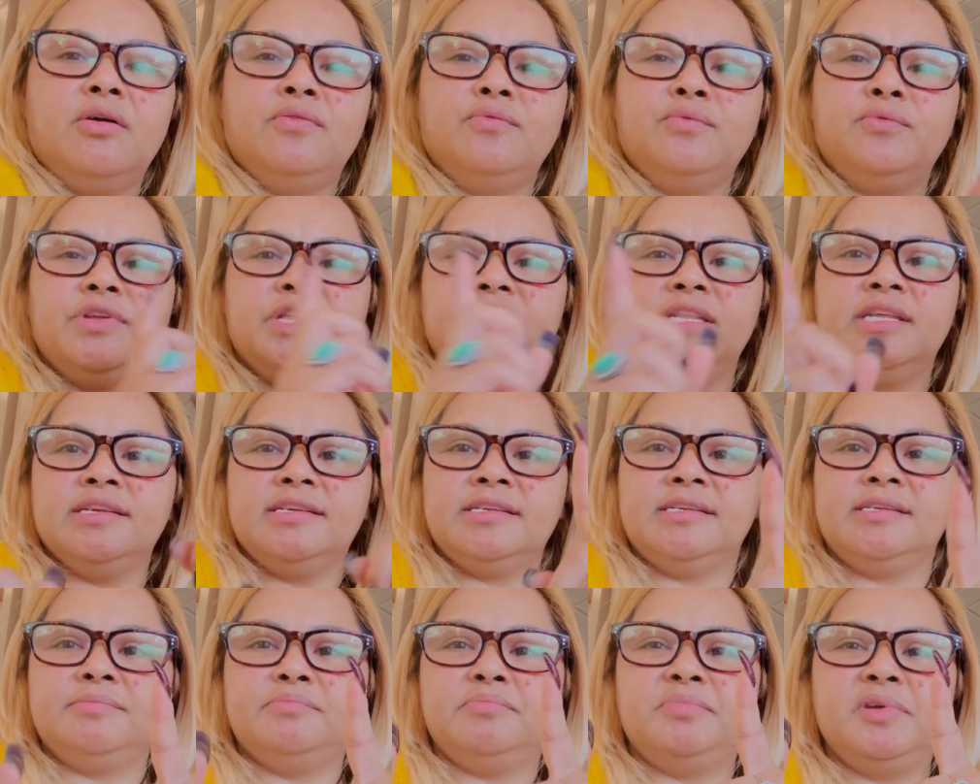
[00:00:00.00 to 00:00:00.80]
with
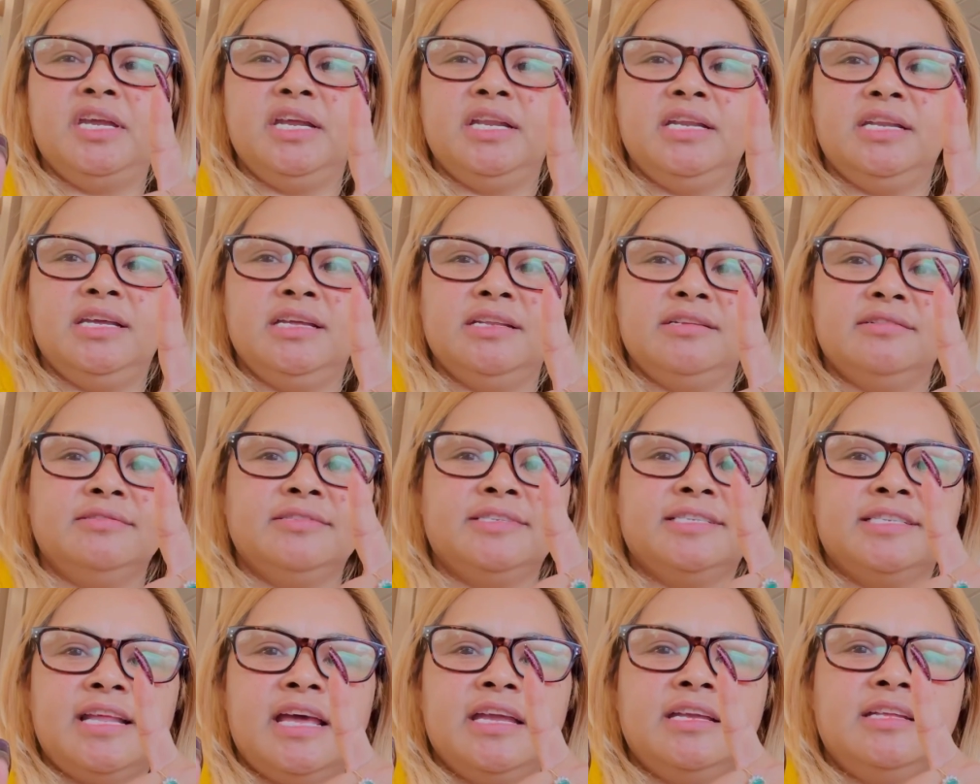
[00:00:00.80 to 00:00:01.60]
these big
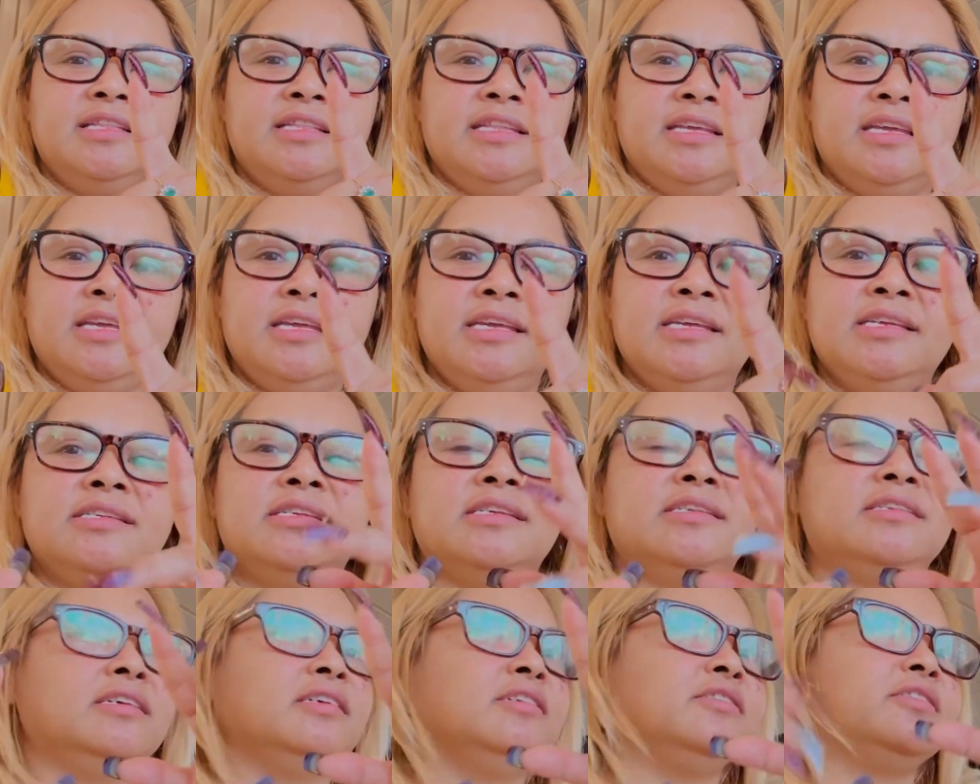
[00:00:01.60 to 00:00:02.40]
needles like
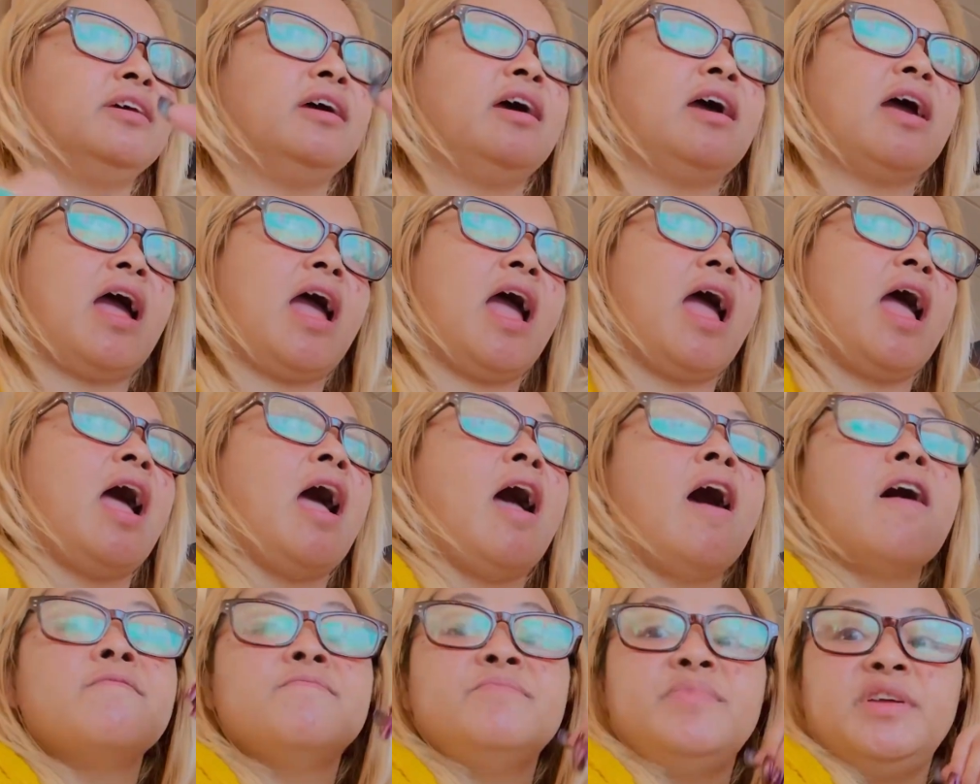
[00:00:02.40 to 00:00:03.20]
these, and
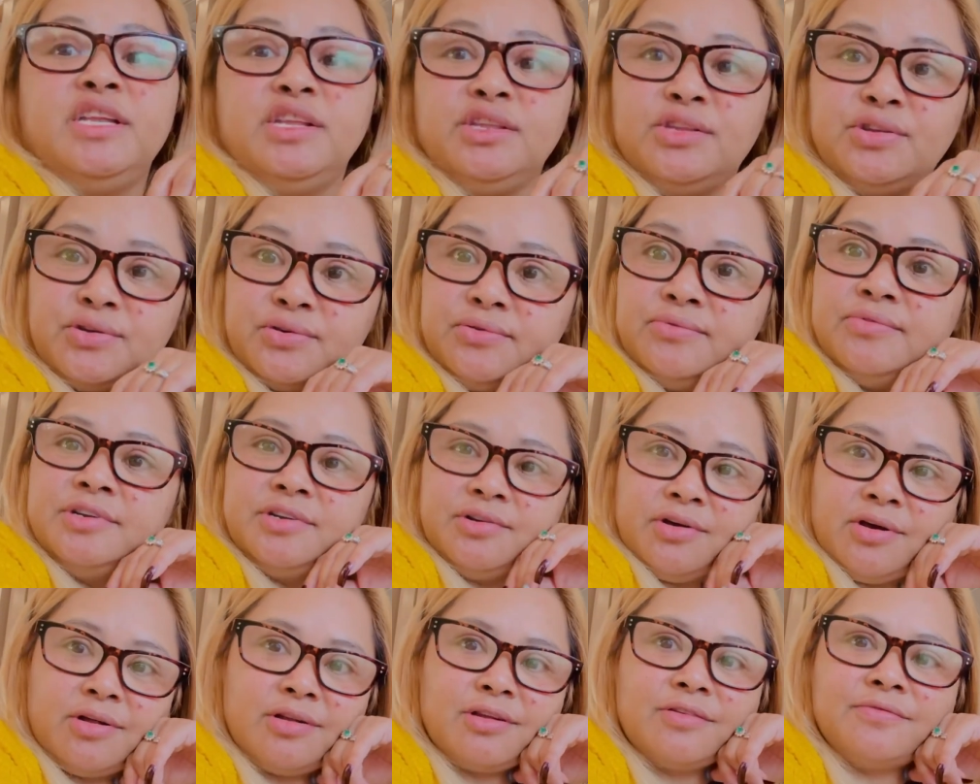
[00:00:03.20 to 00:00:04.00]
I've been through
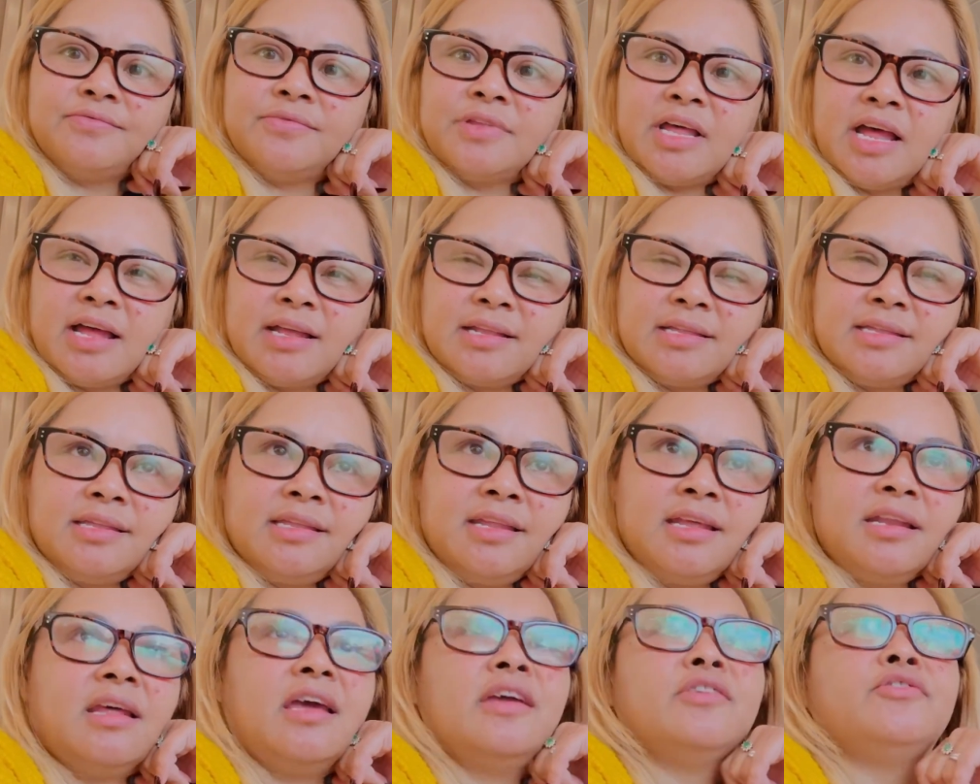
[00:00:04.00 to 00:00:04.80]
it, all of that,
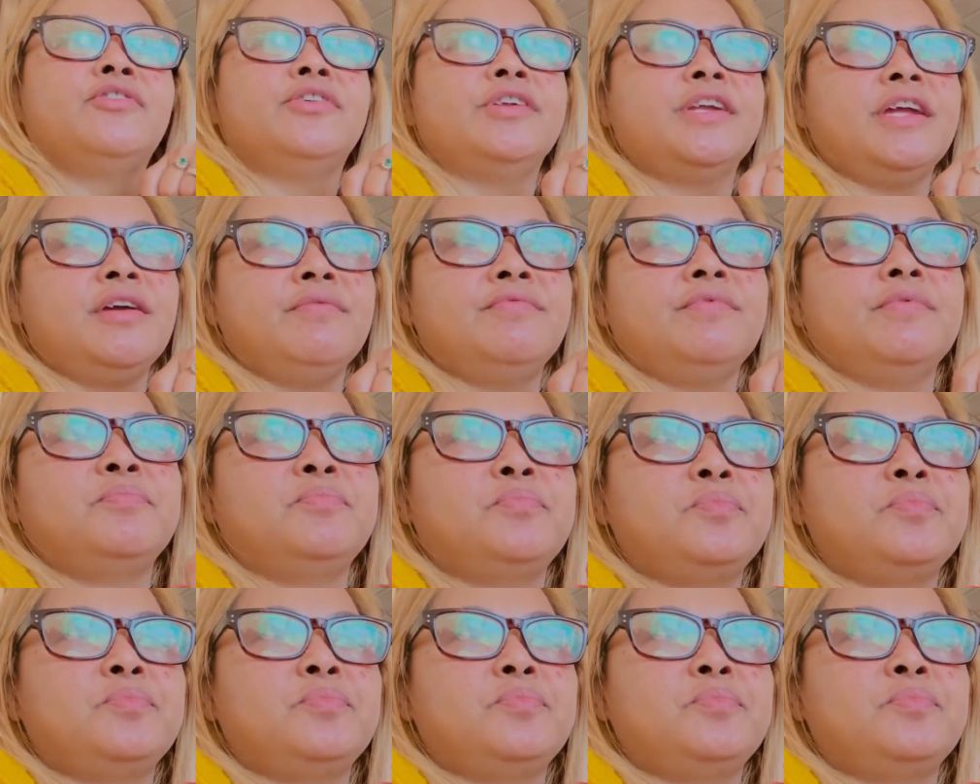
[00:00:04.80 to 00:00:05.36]
and I don't have